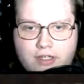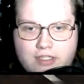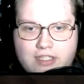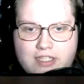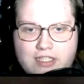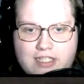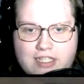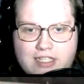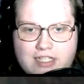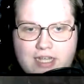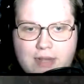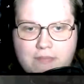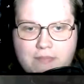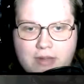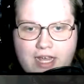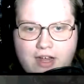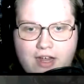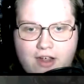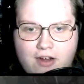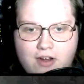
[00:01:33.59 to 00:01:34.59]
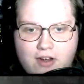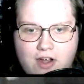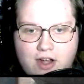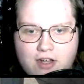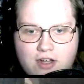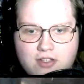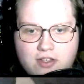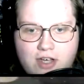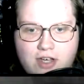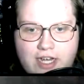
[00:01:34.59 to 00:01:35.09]
See, since I'm playing on
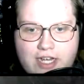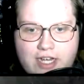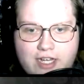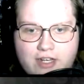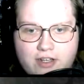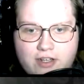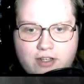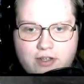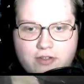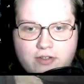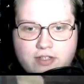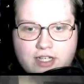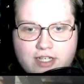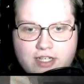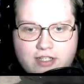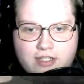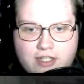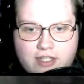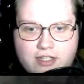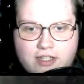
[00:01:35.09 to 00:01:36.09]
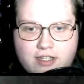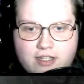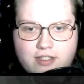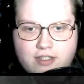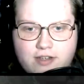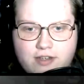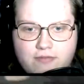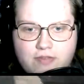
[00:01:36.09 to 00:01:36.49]
console, I can use the assistance of